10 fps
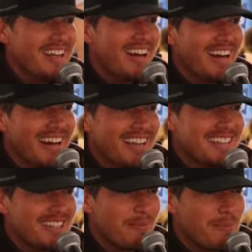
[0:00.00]
Yeah,
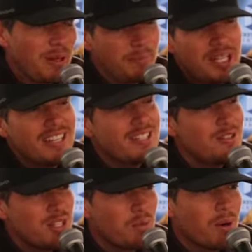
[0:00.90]
it's because
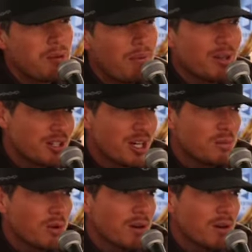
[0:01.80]
you just want to be able to share more.